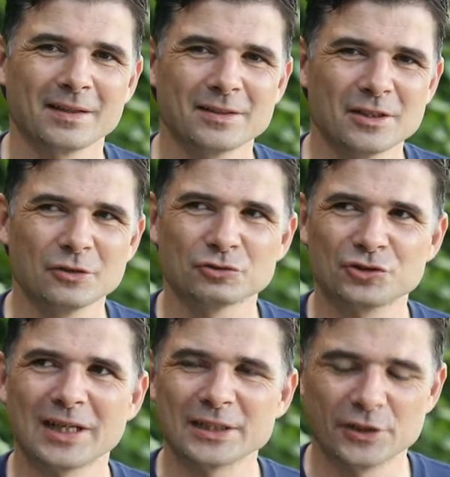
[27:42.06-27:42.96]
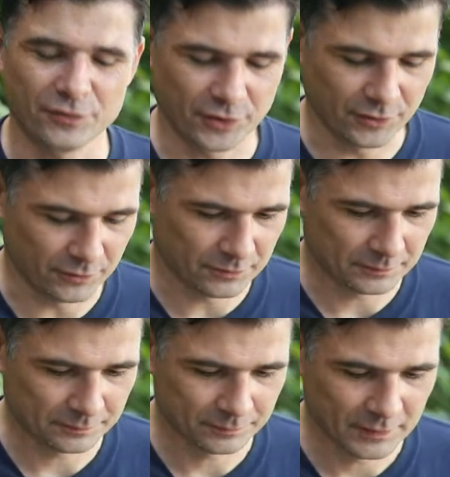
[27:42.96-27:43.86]
A little challenge for you.
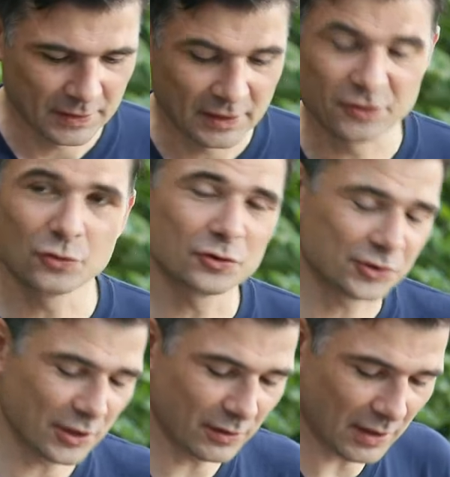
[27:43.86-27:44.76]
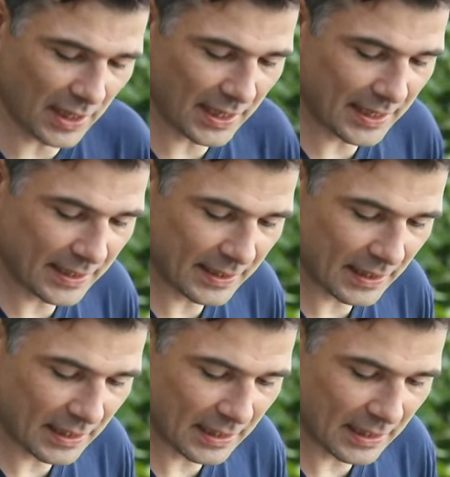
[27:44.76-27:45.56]
There's also a